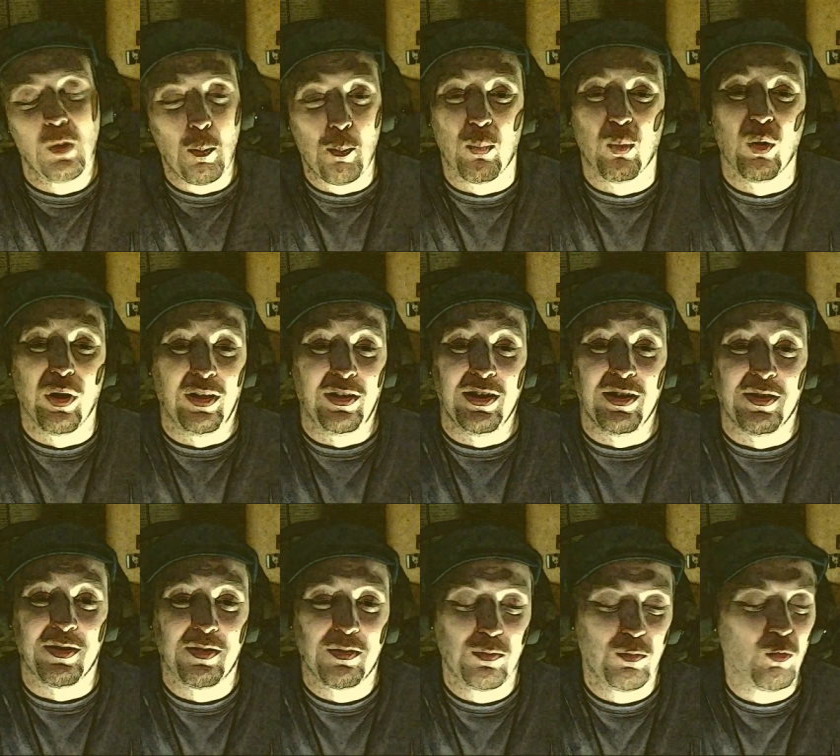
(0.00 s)

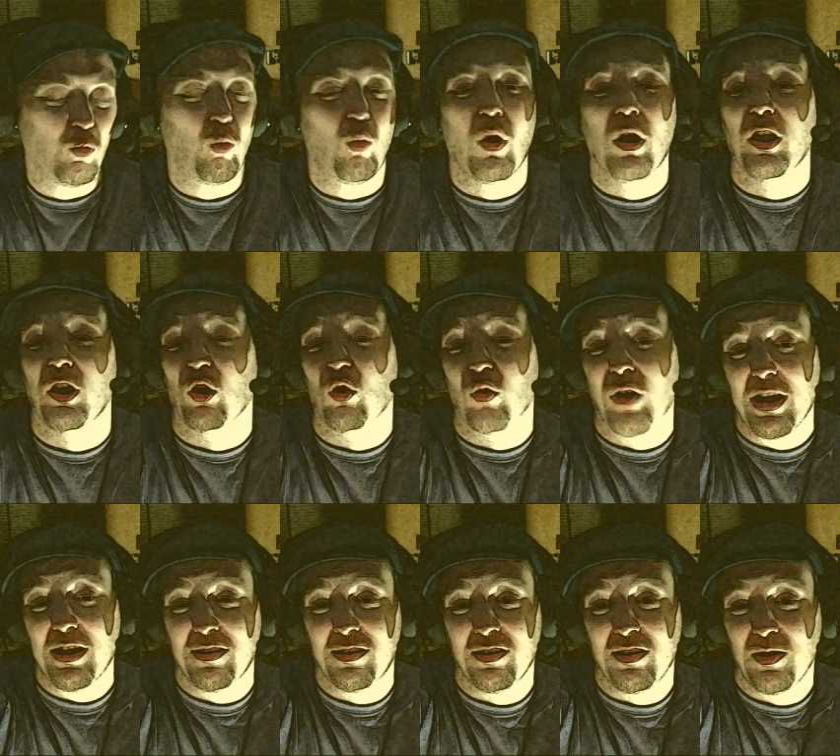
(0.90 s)
Brilliant. What a
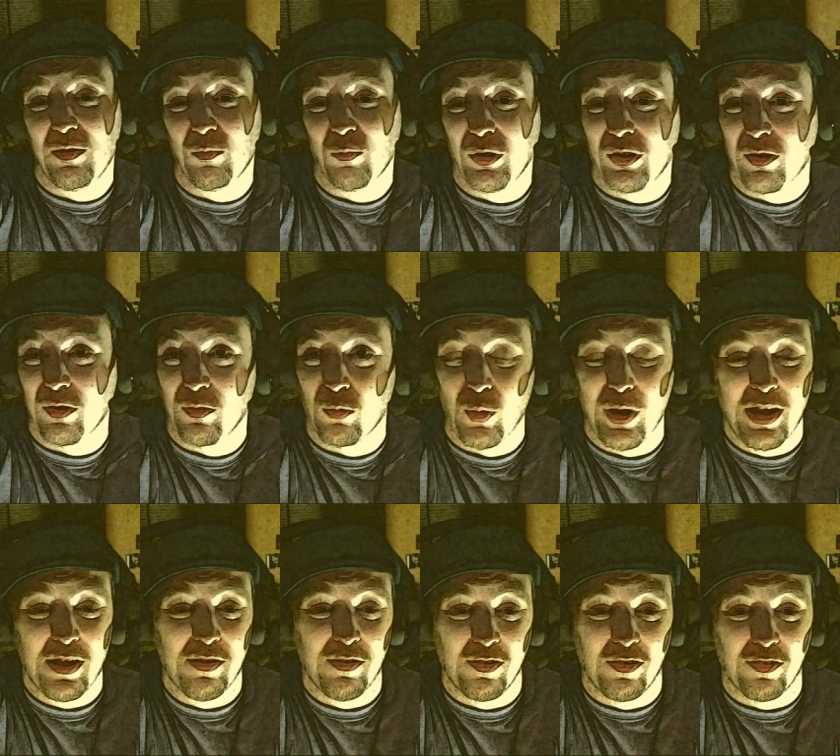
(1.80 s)
great scene with the
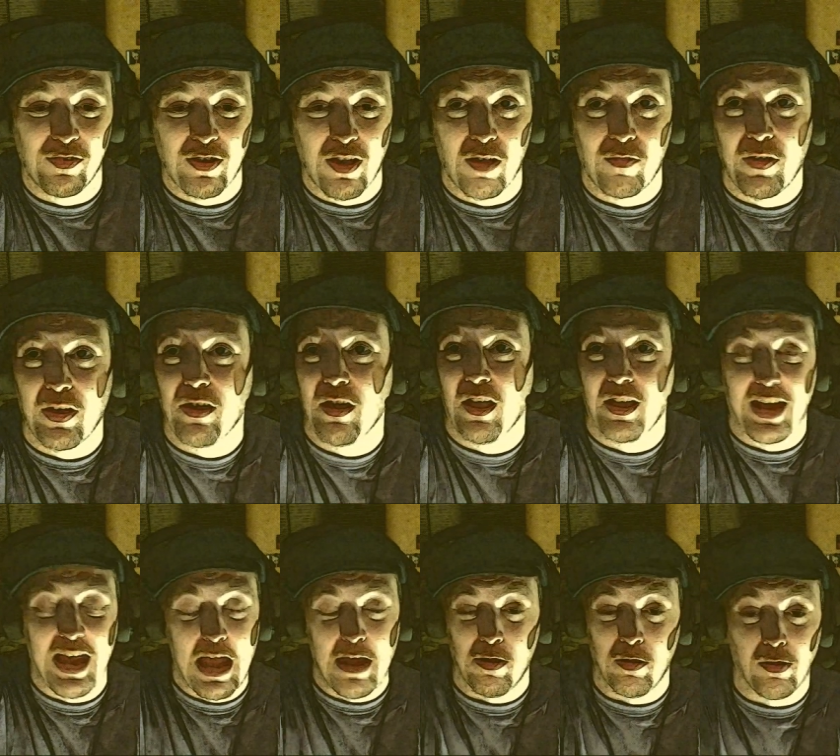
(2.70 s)
twins and stuff. And
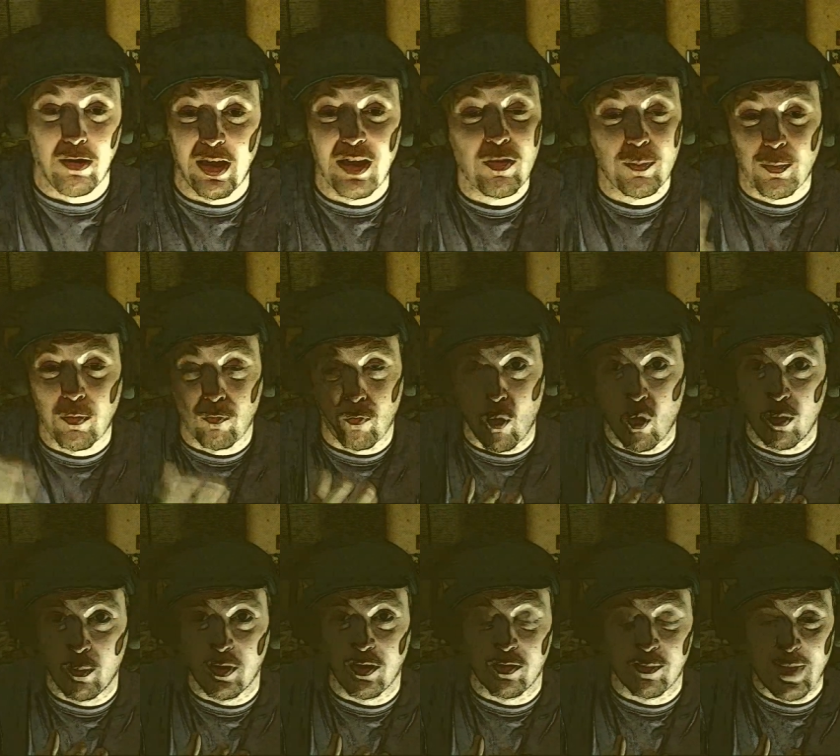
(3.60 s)
again, his
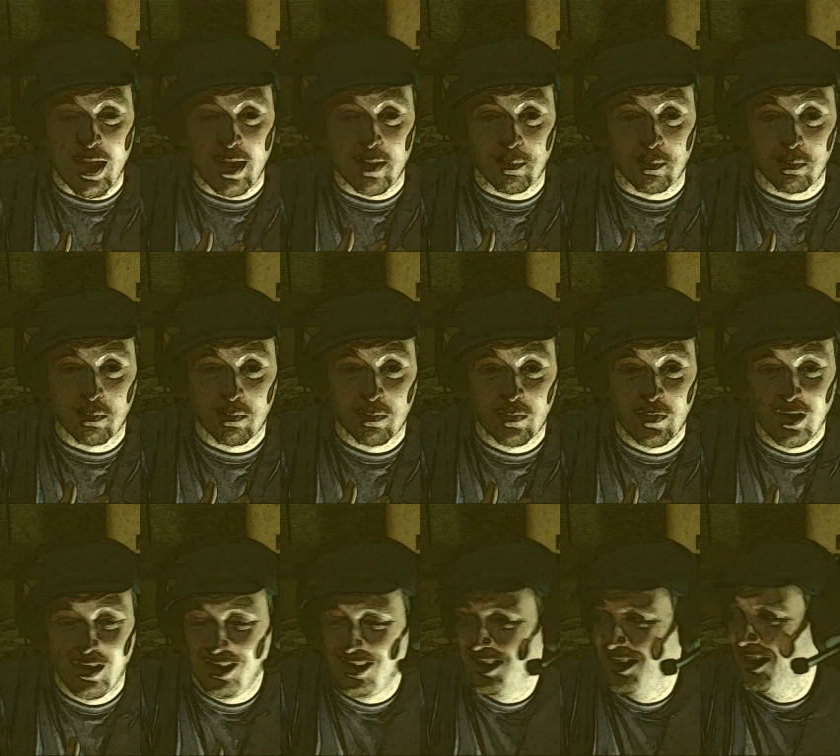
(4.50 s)
performance, man.
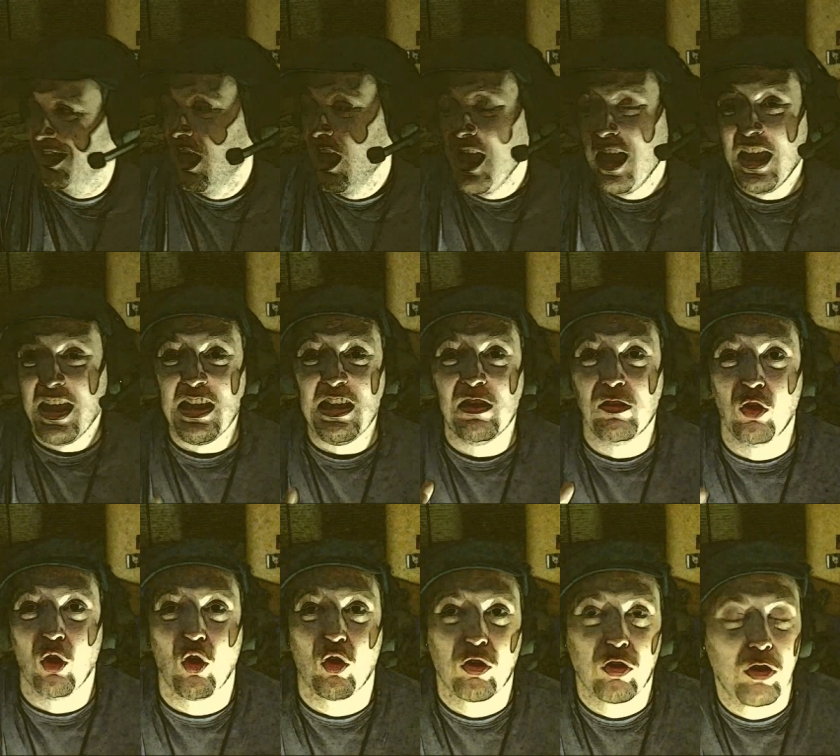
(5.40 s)
He
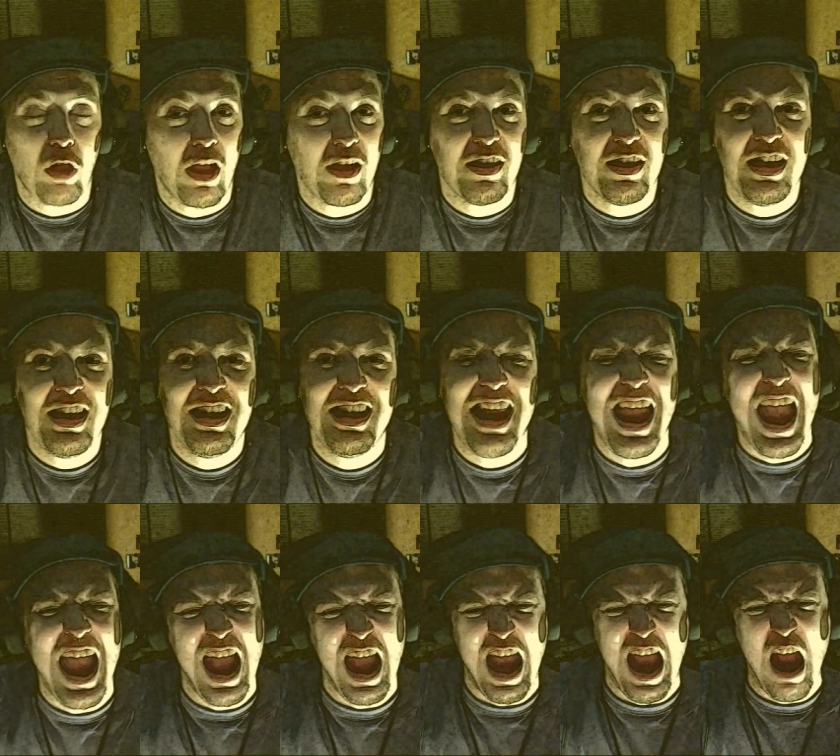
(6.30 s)
looks
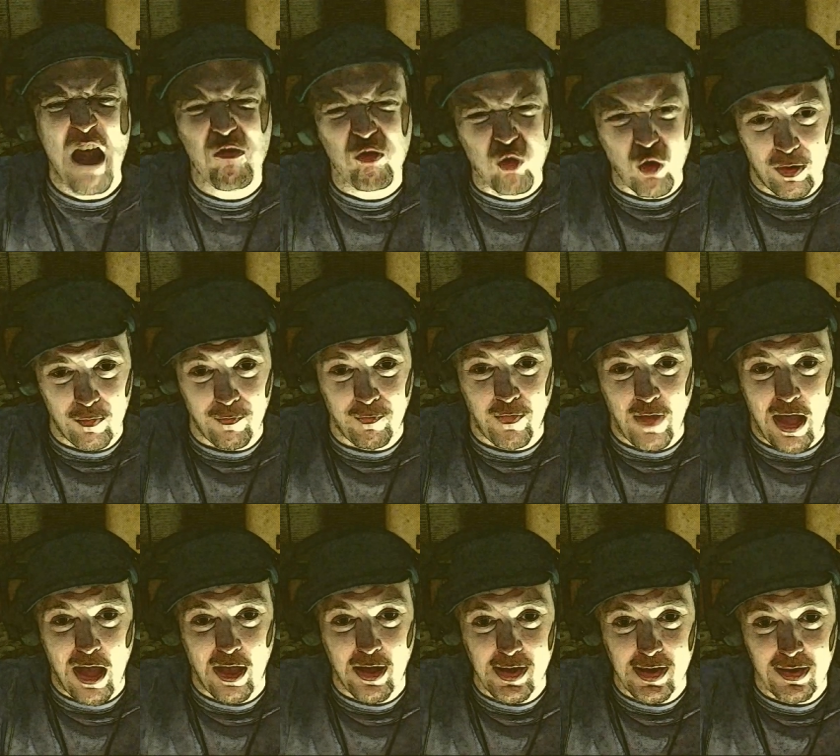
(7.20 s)

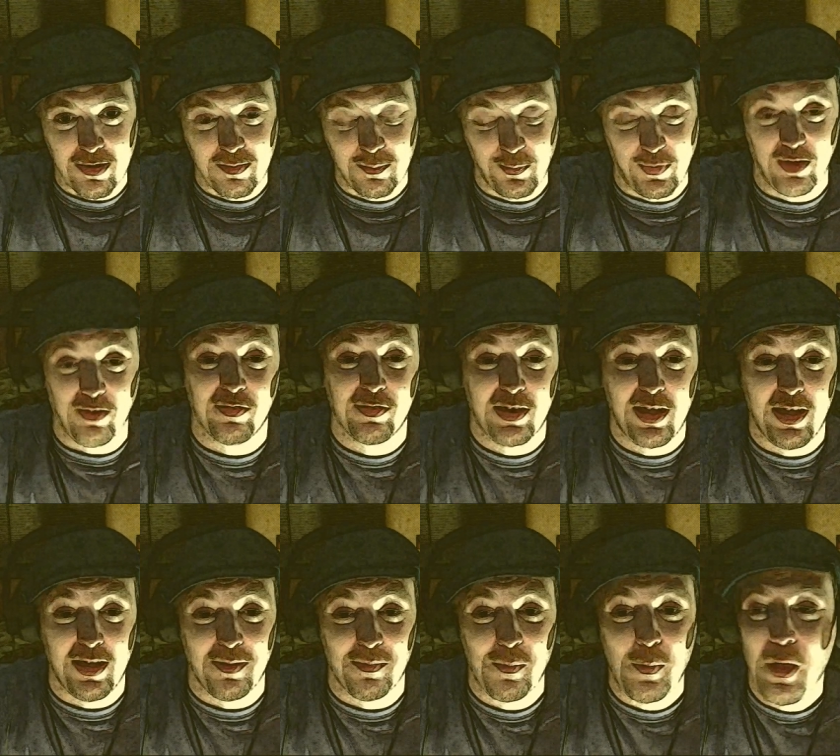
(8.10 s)
terrified, this
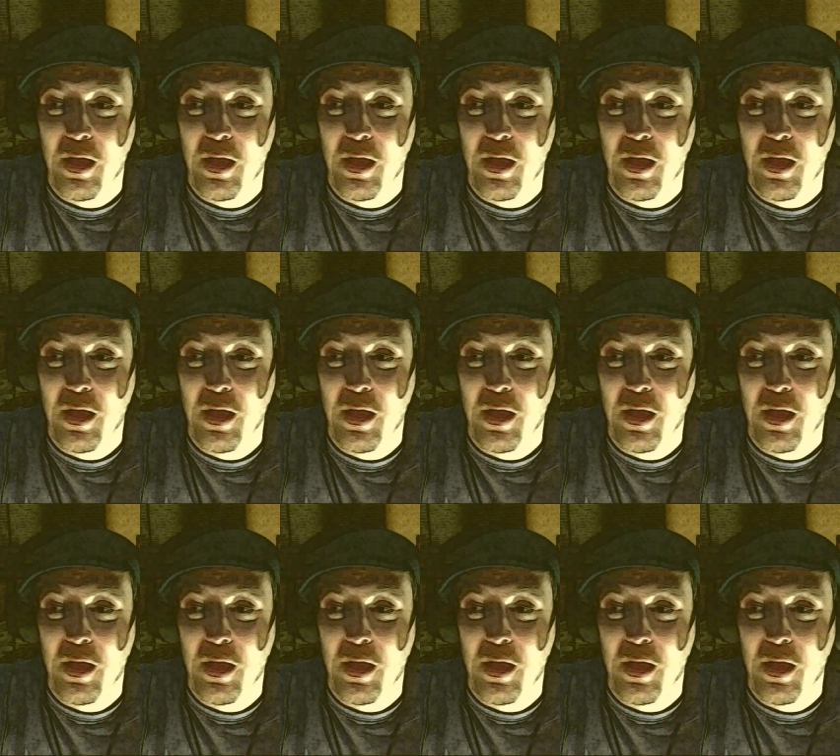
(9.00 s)
kid.